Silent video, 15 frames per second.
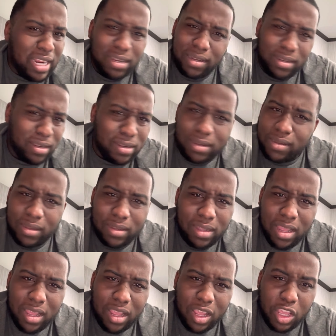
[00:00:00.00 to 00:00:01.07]
Uh -uh.
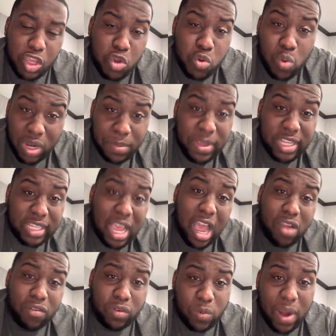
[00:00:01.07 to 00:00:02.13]
You want to be
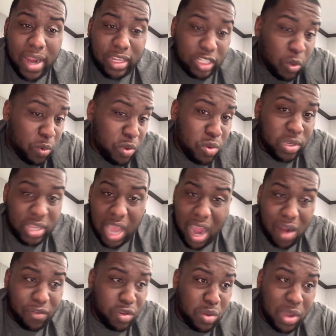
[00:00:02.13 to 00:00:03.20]
sovereign, right? So when you
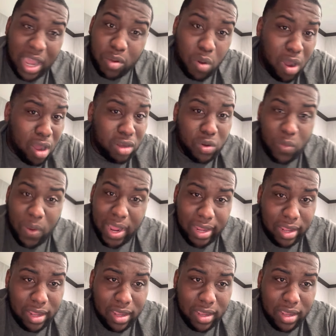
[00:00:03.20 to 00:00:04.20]
sovereign, you got to go all the way.